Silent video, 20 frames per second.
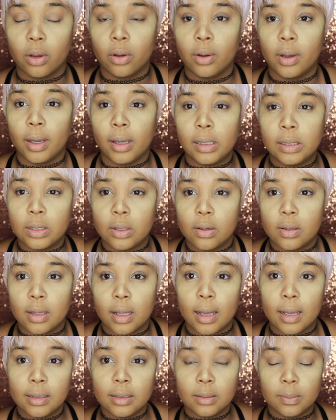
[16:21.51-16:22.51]
Okay, so
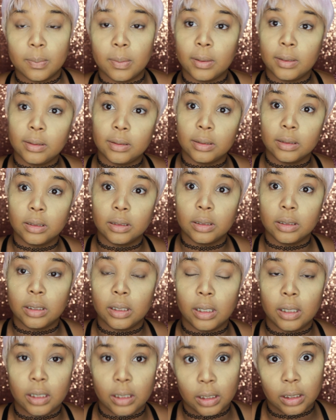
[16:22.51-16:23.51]
that's basically
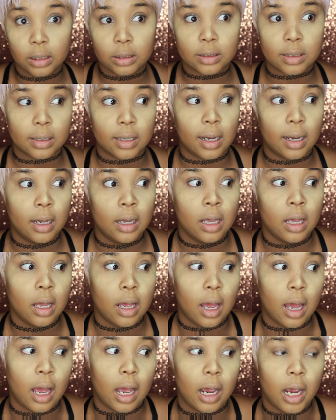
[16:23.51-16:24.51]
it.
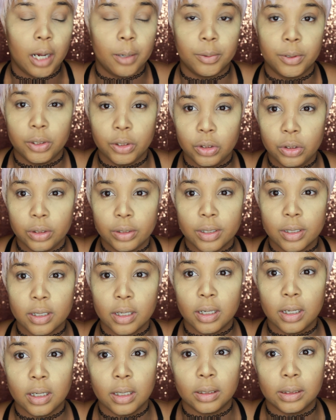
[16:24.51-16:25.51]
I would
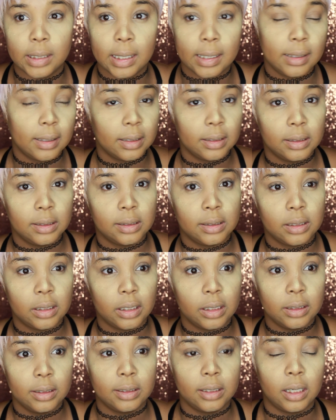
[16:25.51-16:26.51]
usually let this
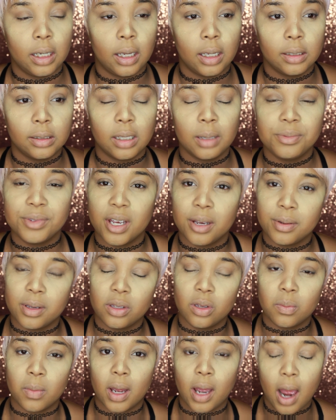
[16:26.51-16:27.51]
sit, and sometimes I
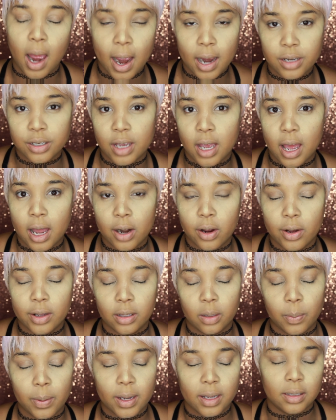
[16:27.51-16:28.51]
do my eyeshadow. It
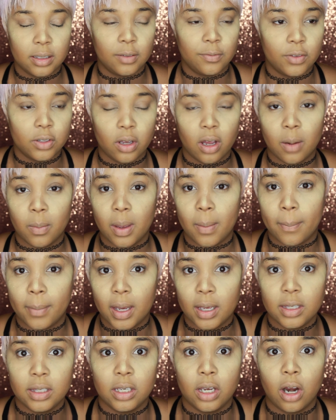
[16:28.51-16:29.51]
depends if it's going to be
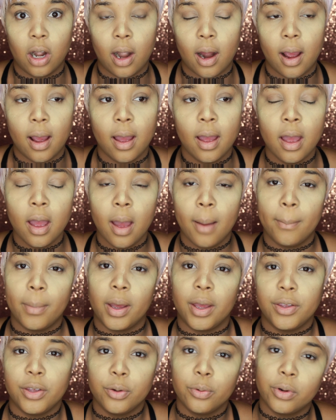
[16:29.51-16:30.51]
messy or not.
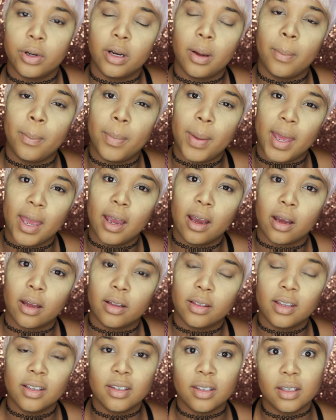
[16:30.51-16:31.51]
But you want to bake.
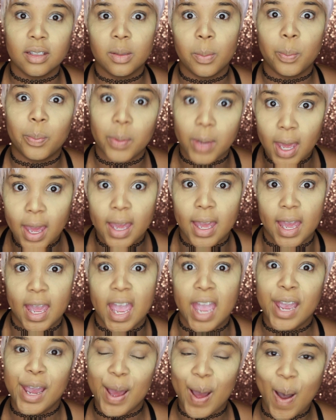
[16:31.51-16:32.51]
This is
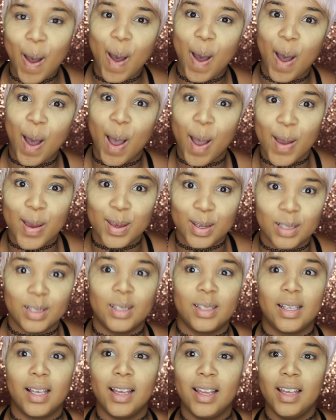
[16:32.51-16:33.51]
baking,
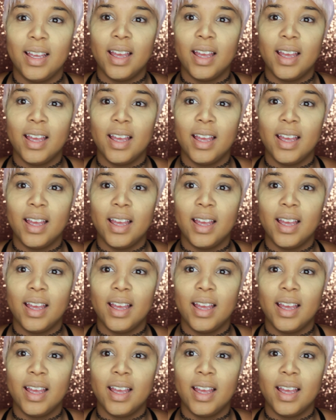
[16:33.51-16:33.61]
guys.